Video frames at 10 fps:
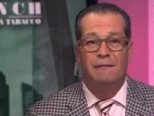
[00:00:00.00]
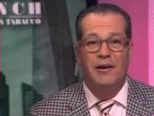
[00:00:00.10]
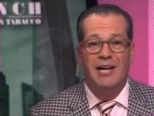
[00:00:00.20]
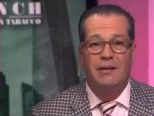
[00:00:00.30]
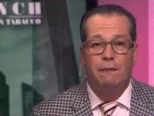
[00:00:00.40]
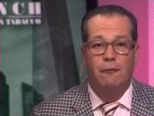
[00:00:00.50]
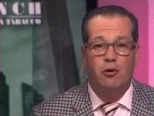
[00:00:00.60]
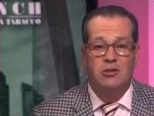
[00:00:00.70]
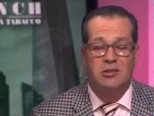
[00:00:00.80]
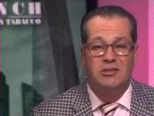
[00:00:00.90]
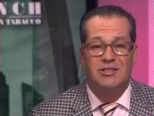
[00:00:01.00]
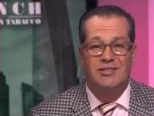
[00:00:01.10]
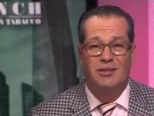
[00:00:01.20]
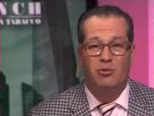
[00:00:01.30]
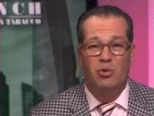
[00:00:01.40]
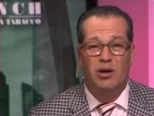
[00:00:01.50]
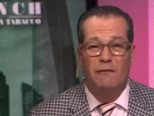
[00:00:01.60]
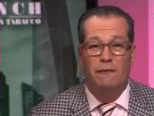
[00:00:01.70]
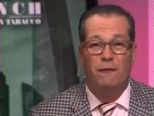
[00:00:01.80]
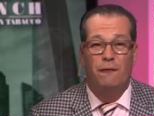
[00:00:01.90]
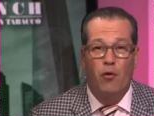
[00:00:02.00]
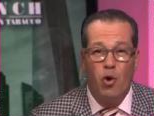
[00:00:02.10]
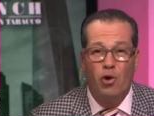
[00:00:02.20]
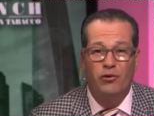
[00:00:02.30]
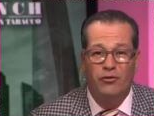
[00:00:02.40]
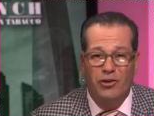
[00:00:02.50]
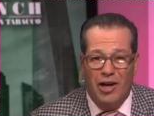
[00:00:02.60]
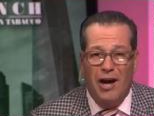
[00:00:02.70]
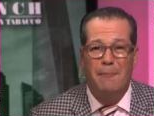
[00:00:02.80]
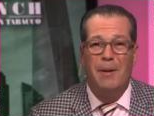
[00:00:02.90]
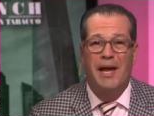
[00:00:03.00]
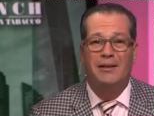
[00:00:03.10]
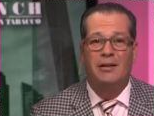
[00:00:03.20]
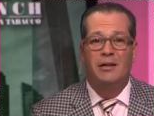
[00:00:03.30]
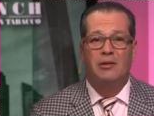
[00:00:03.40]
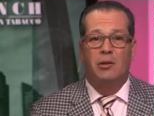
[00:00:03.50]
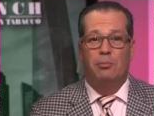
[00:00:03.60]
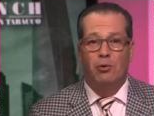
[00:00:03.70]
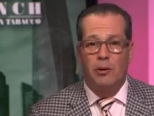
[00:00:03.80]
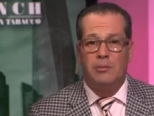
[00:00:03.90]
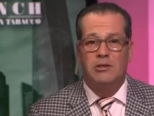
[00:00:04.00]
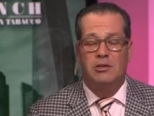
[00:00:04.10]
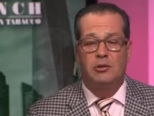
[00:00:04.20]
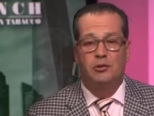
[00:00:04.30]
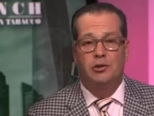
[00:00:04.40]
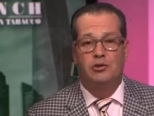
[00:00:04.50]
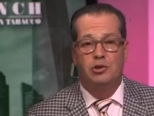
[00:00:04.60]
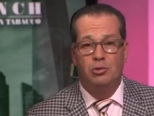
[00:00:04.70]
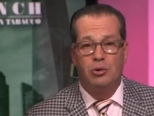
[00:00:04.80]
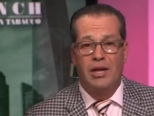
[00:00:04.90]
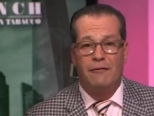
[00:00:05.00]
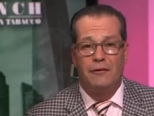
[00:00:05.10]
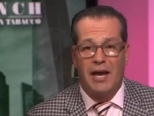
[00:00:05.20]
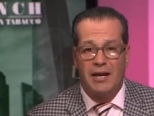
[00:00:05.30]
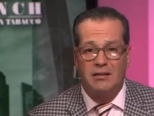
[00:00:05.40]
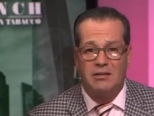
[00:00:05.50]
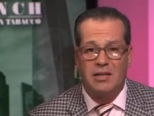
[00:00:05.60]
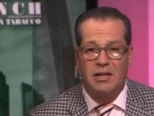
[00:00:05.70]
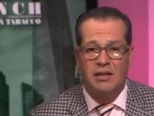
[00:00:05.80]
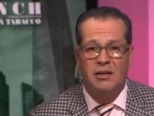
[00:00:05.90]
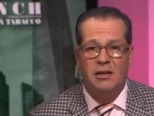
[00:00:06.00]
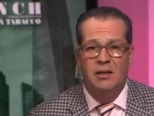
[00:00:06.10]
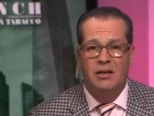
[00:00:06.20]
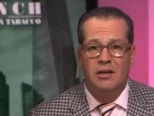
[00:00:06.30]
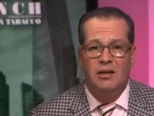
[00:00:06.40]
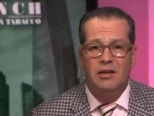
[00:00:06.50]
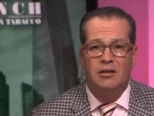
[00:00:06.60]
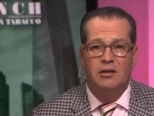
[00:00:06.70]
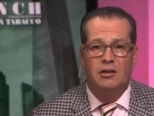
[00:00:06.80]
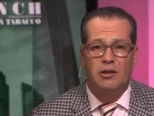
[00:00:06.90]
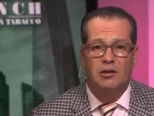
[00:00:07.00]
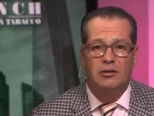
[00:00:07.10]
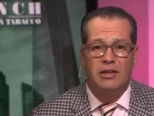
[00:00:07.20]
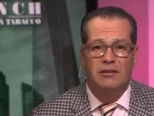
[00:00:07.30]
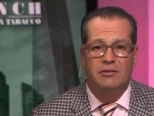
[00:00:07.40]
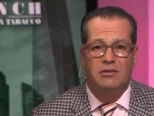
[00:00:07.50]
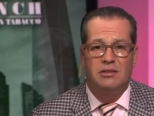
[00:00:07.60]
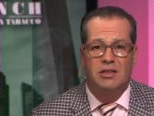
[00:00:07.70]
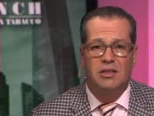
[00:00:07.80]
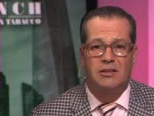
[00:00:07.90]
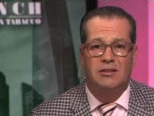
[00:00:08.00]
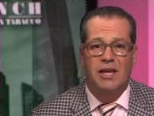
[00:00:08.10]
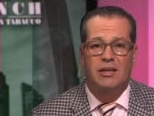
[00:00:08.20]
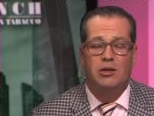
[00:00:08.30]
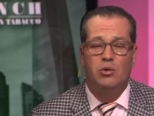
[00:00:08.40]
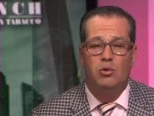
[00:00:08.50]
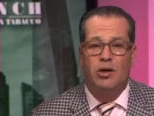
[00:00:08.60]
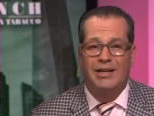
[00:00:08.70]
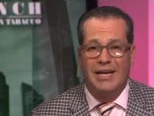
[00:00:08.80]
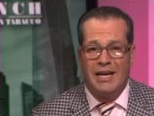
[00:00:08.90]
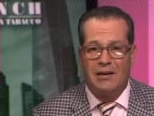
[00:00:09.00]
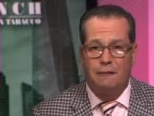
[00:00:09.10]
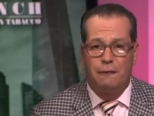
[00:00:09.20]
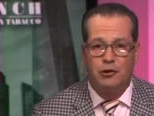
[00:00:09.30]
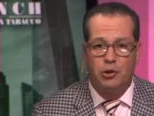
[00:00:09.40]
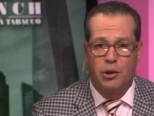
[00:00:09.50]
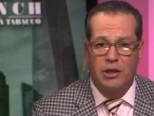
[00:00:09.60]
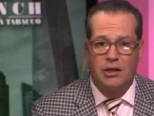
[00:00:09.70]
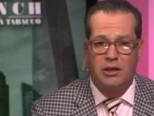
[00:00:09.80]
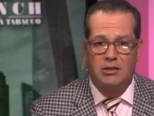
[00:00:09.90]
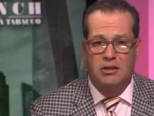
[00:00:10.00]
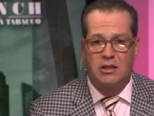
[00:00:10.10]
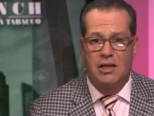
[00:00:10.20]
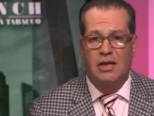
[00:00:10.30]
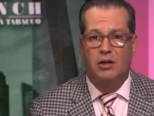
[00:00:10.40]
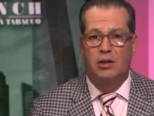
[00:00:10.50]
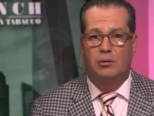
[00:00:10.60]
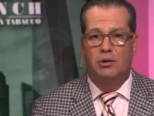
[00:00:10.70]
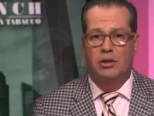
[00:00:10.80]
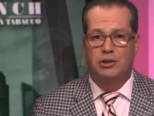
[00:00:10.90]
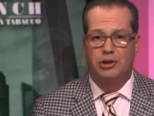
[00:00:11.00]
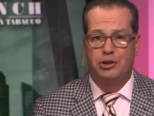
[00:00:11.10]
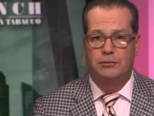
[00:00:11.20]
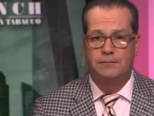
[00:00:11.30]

fighting forces into uh, four combat deployments, including two in Afghanistan. Uh, Colonel Davis, uh, thank you again for joining us today on Liquid Lunch.